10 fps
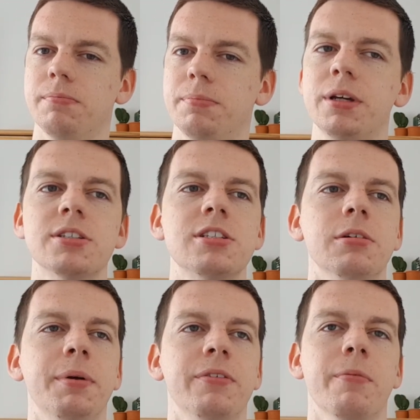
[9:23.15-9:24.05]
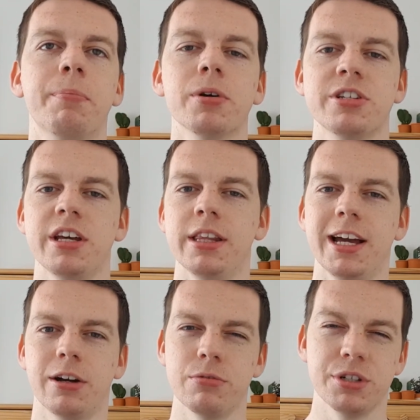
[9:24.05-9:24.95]
because there's a bit of a buzz in the
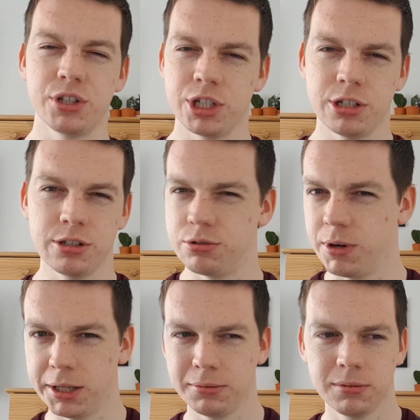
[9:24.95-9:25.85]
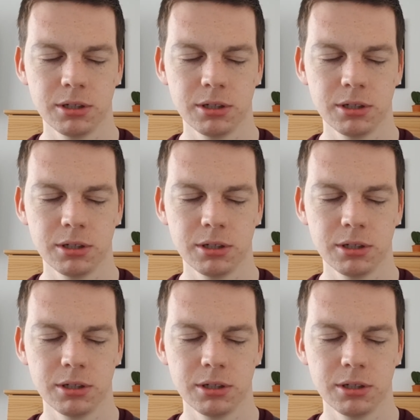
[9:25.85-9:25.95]
acquisition as well.